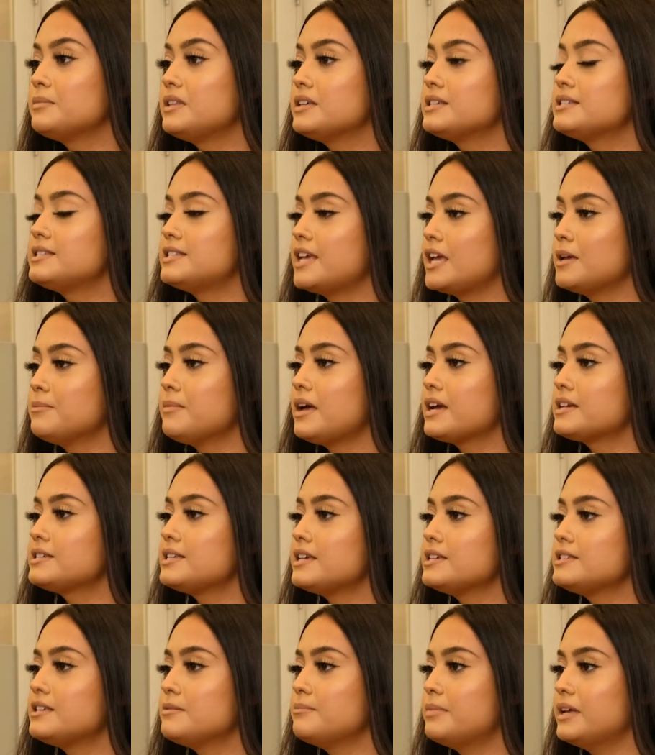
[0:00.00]
the same
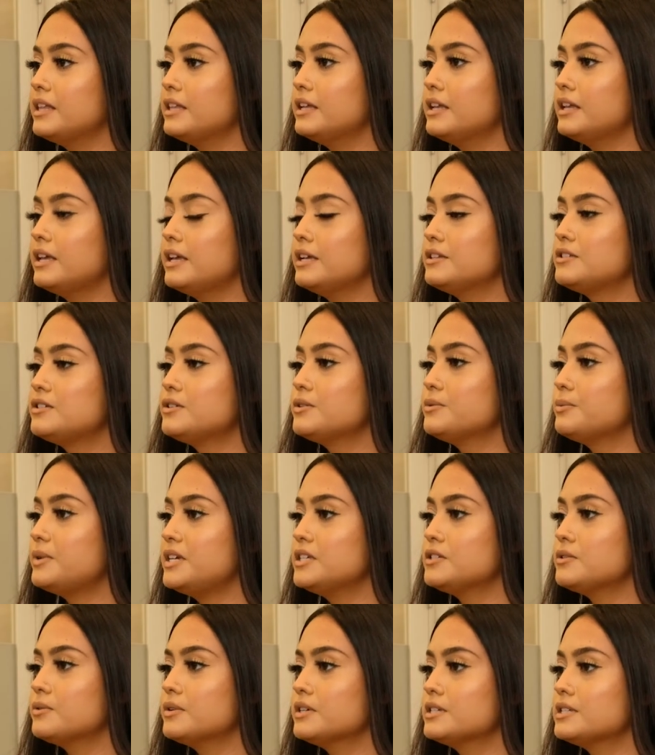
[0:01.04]
accessibility to
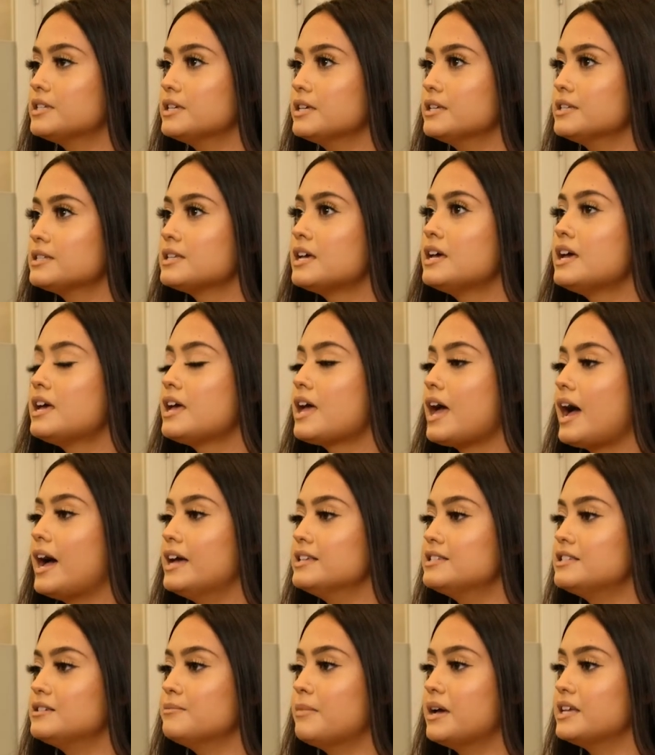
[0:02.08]
resources
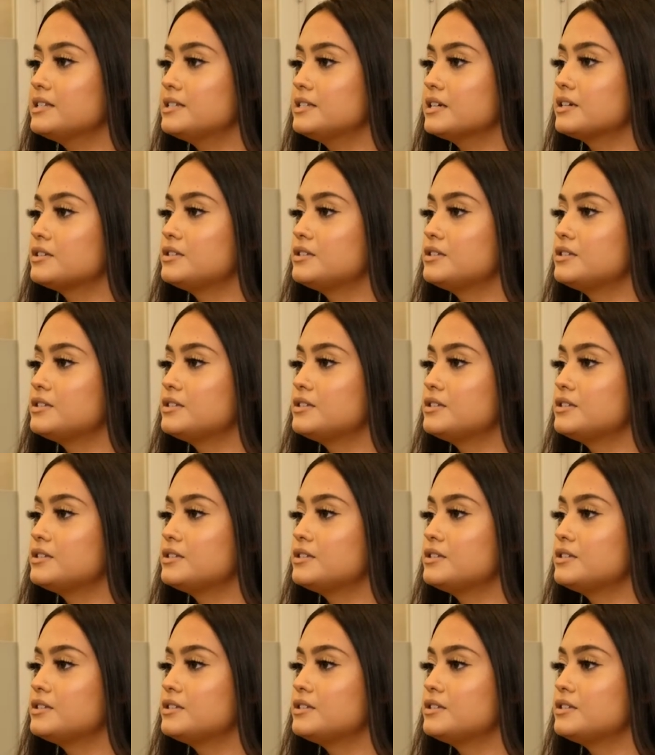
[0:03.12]
as domestic